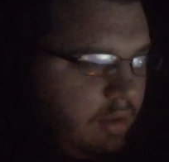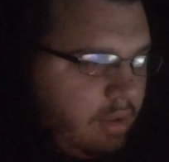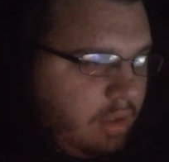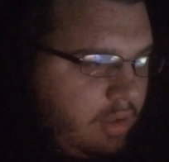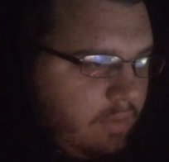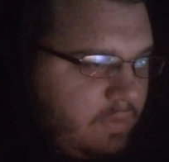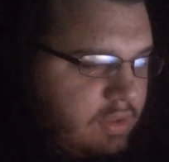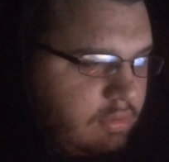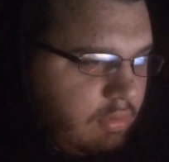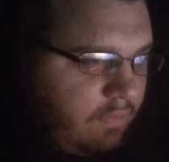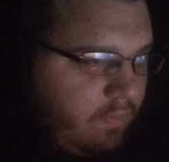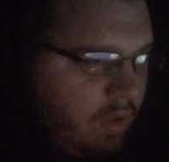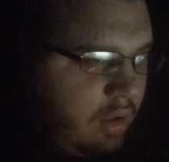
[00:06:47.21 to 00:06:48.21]
this is really
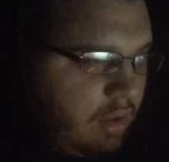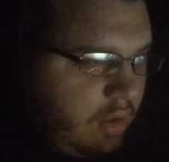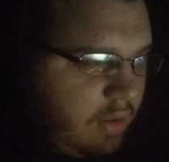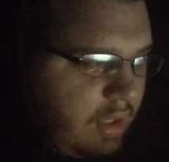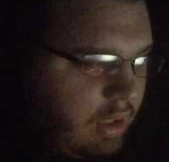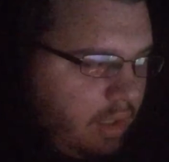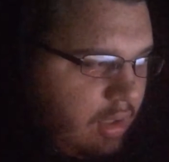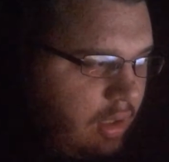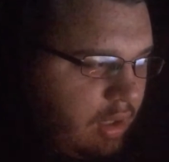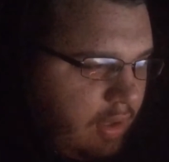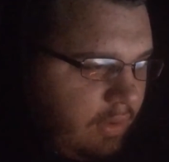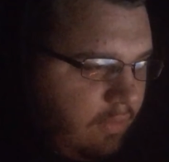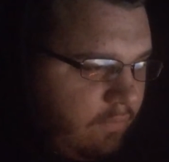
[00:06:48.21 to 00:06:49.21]
fun. And then
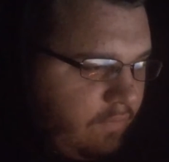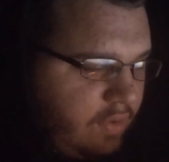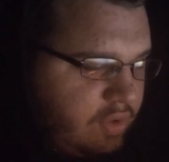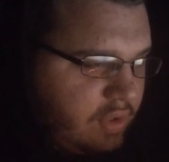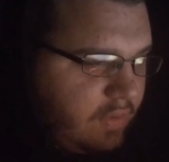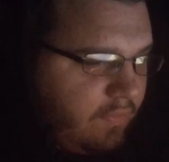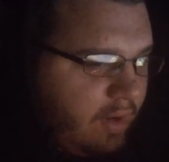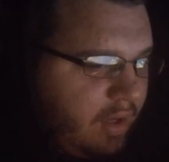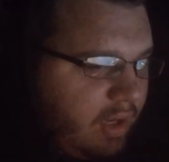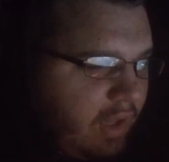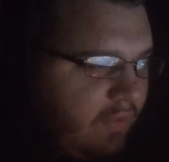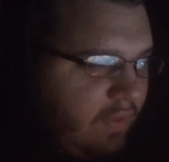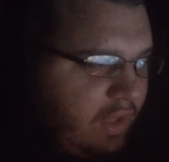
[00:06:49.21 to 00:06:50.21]
I eventually found
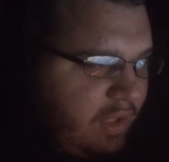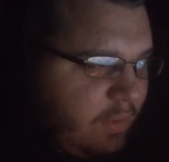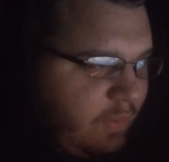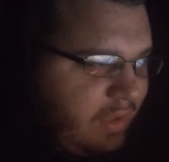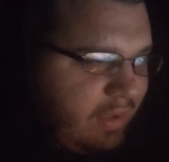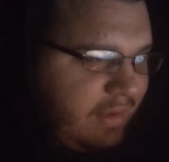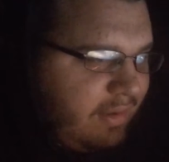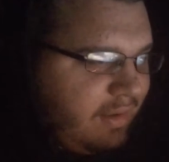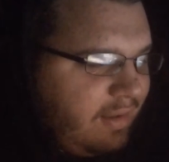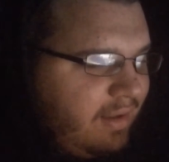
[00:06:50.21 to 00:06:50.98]
out that you can